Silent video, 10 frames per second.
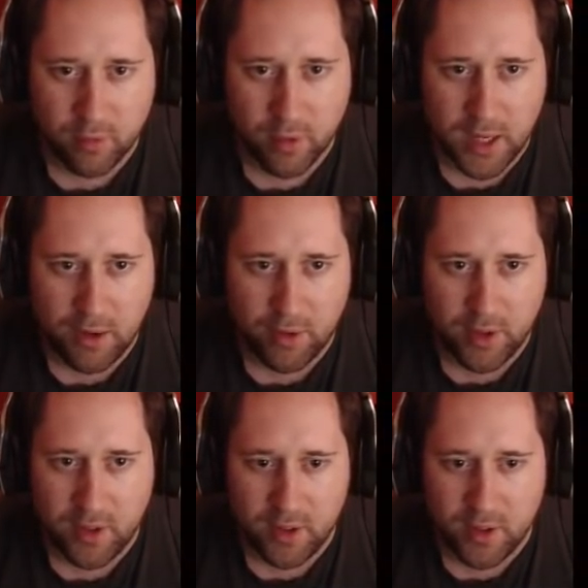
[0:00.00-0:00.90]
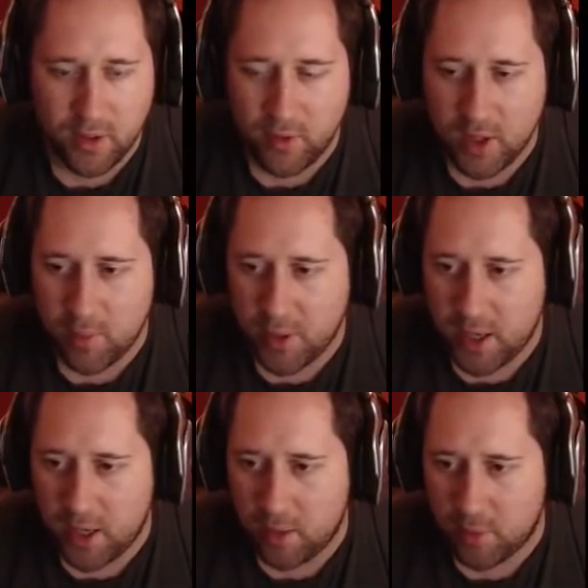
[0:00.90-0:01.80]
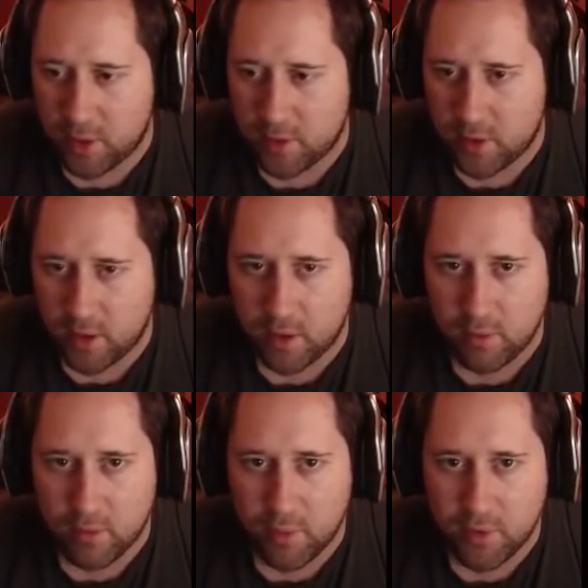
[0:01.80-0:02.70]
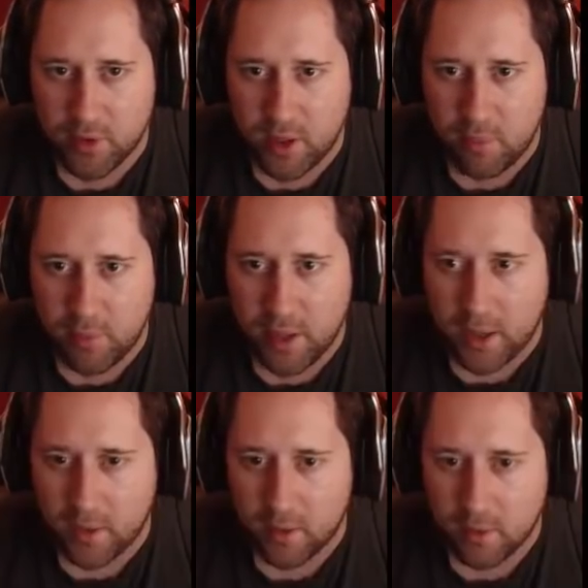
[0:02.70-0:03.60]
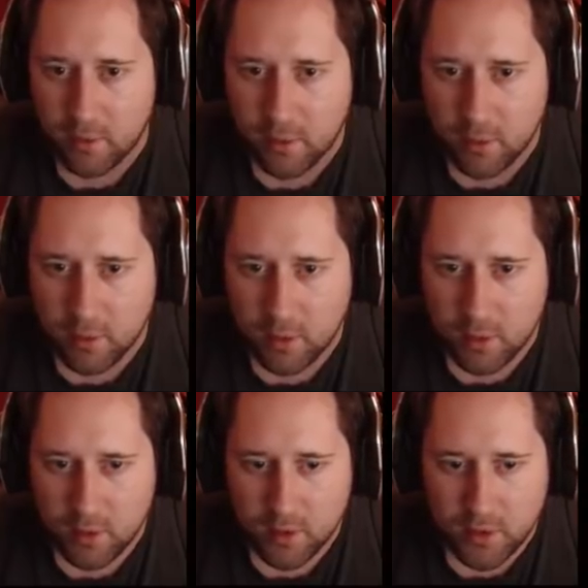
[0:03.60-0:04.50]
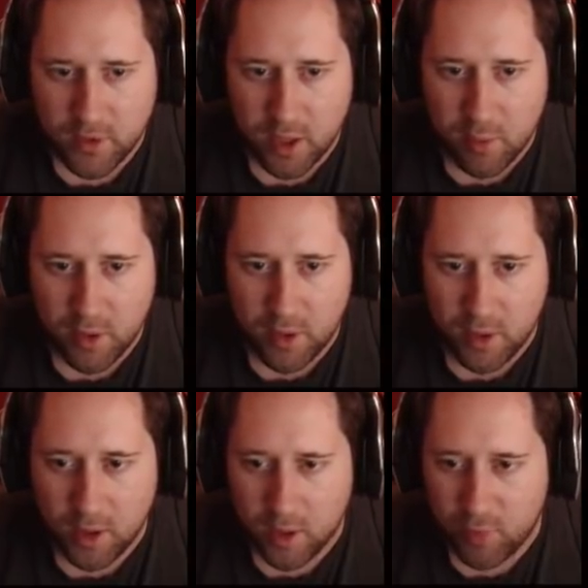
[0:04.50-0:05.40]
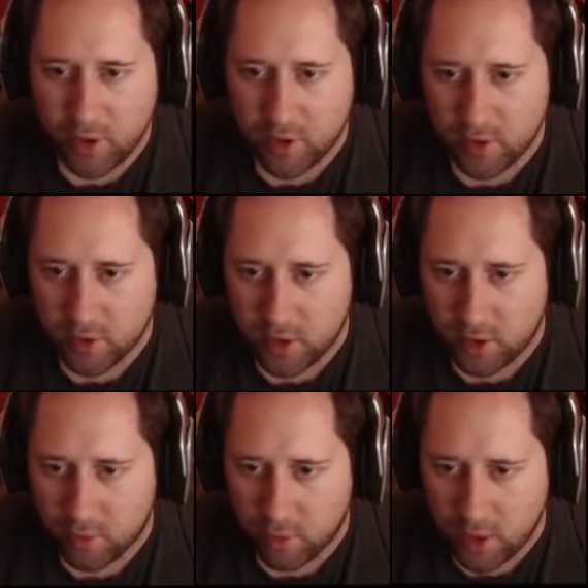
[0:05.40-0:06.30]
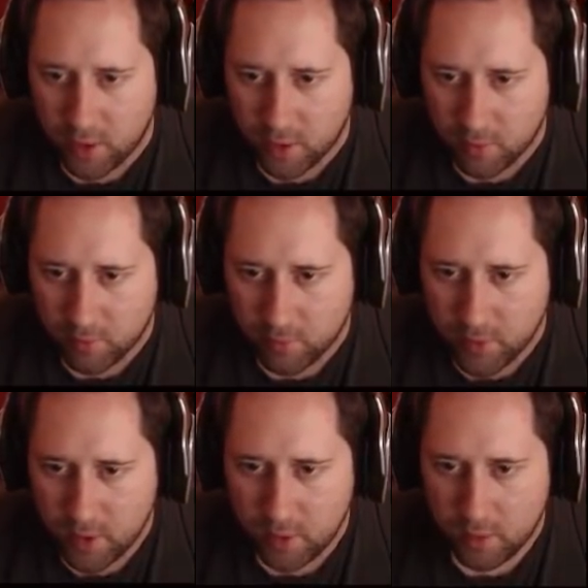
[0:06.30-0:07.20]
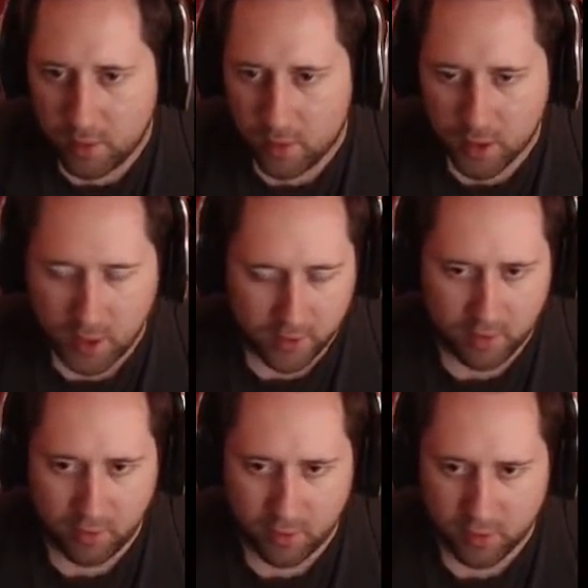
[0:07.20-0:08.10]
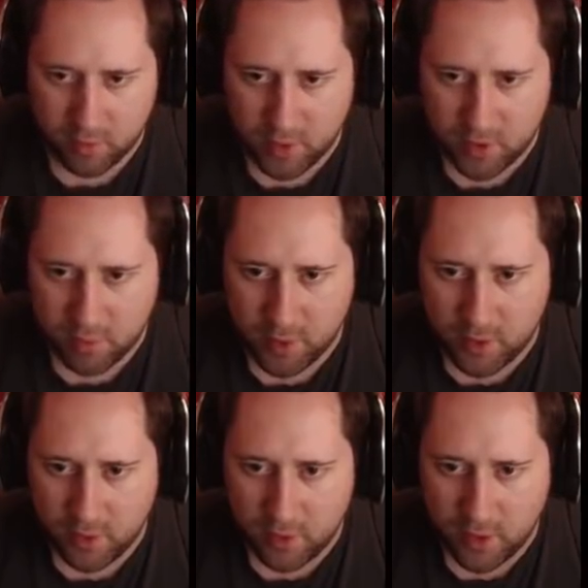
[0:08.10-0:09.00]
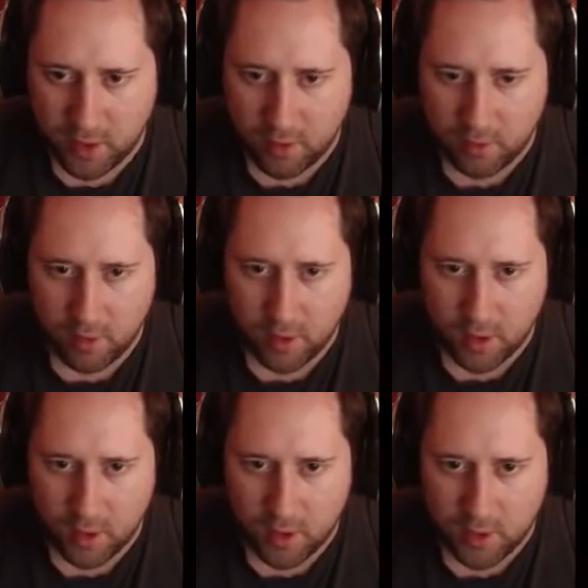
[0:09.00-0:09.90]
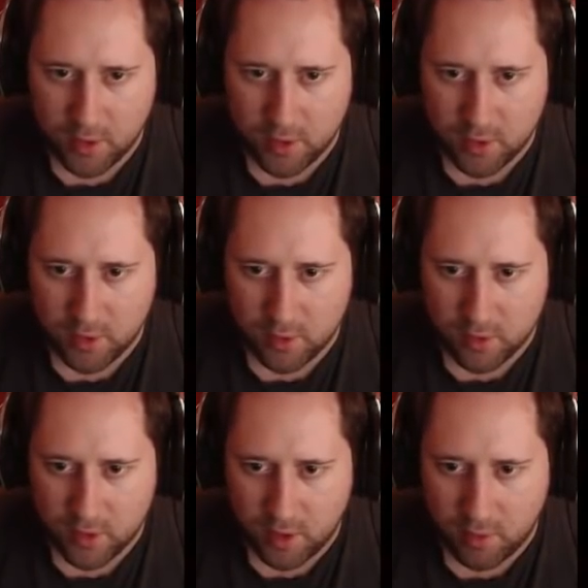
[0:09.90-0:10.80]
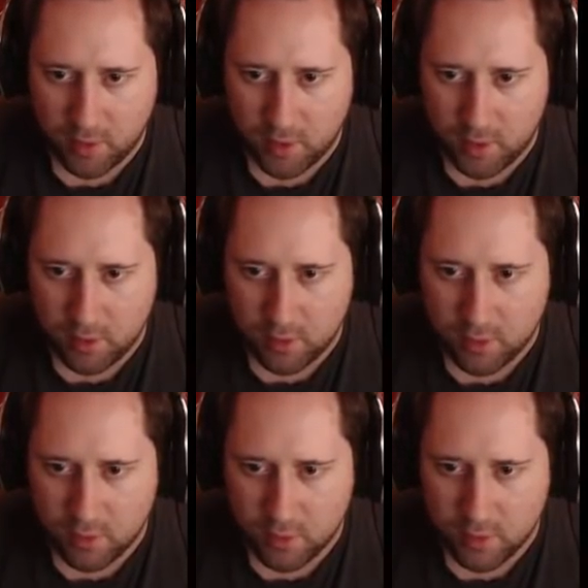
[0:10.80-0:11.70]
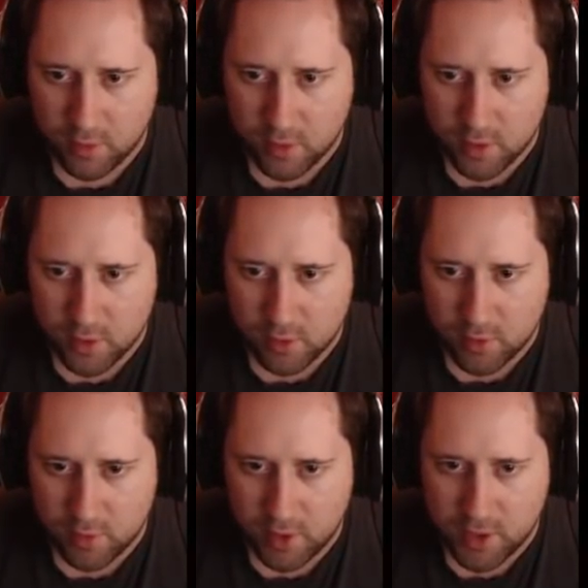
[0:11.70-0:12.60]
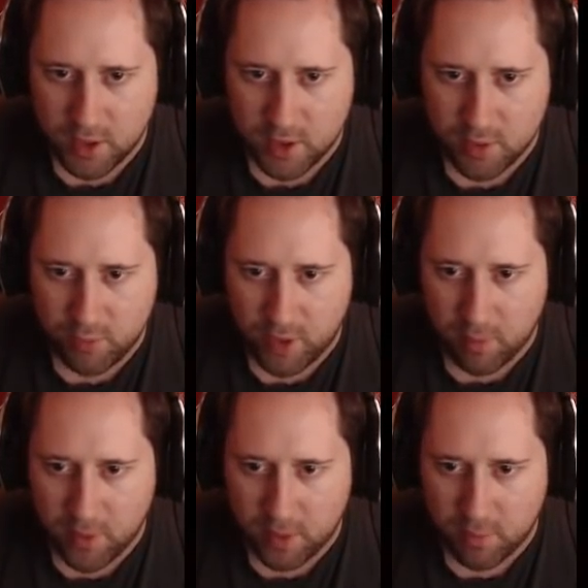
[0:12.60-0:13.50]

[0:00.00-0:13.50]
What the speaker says: Clarence, he's in severe pain, but right, we'll send him back. Simon and Braxios did great there. Okay, so we've got some bits and pieces here. Let's just, Simon, can you actually just bring him back, man?